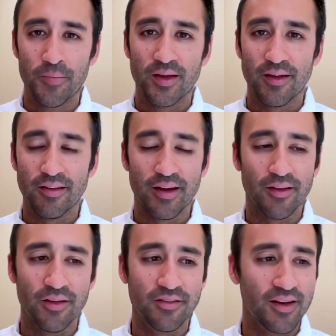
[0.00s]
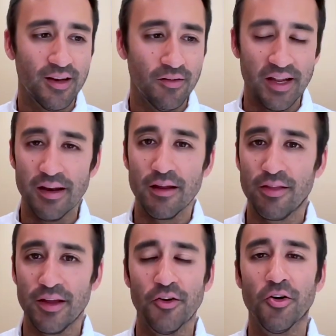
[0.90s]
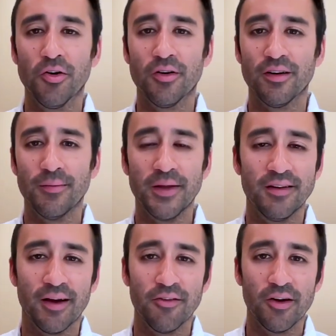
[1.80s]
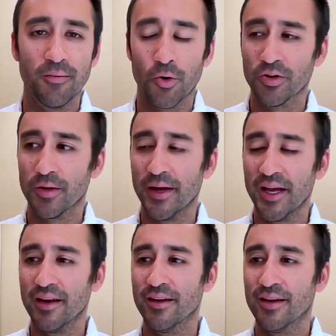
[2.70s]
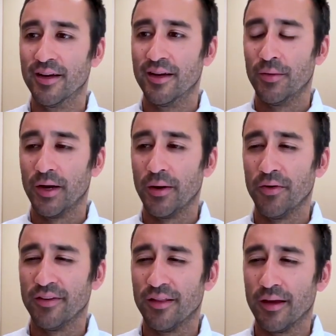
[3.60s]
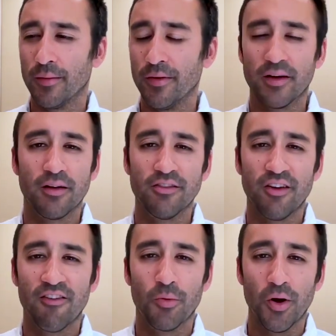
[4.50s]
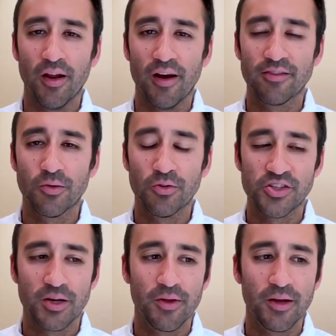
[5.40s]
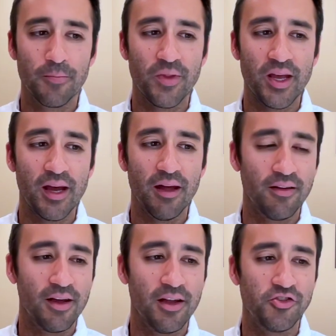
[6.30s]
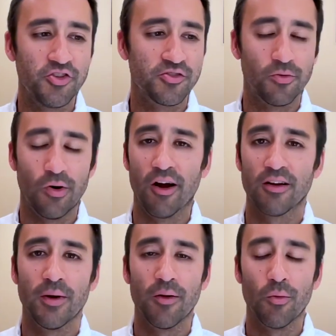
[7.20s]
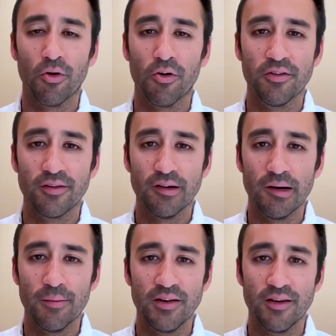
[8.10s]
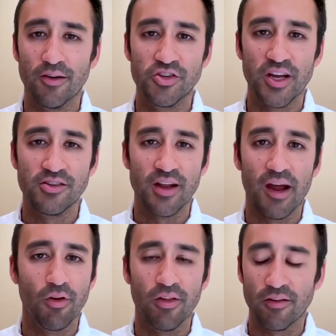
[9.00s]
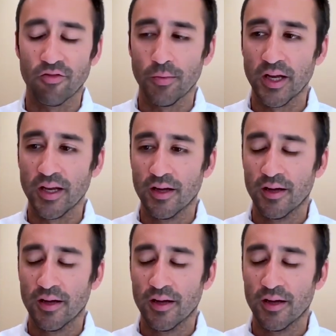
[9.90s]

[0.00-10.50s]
in like this kind of indie theater in downtown Portland, Maine, when I was, I think maybe like a sophomore in high school or something. And it just rocked my world. It changed everything for me.